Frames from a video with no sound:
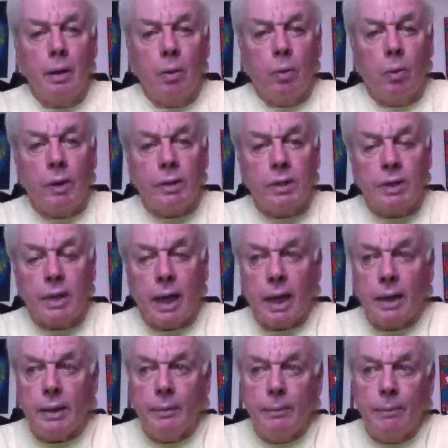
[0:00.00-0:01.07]
once
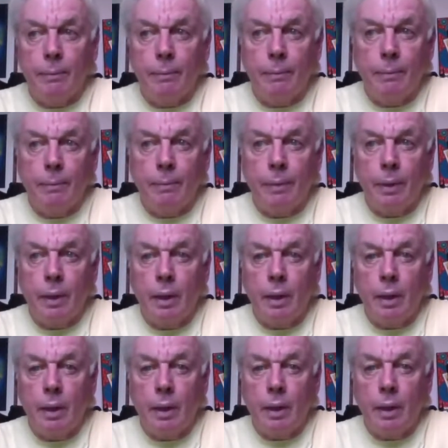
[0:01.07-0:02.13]
said
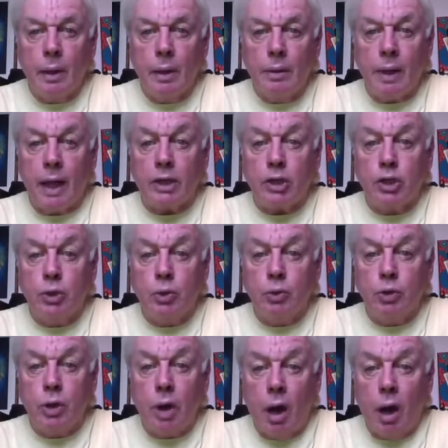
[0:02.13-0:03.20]
that you
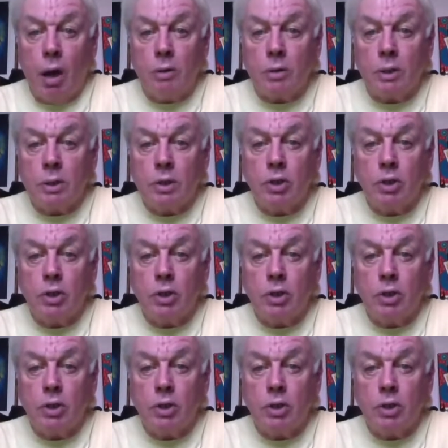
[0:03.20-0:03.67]
can't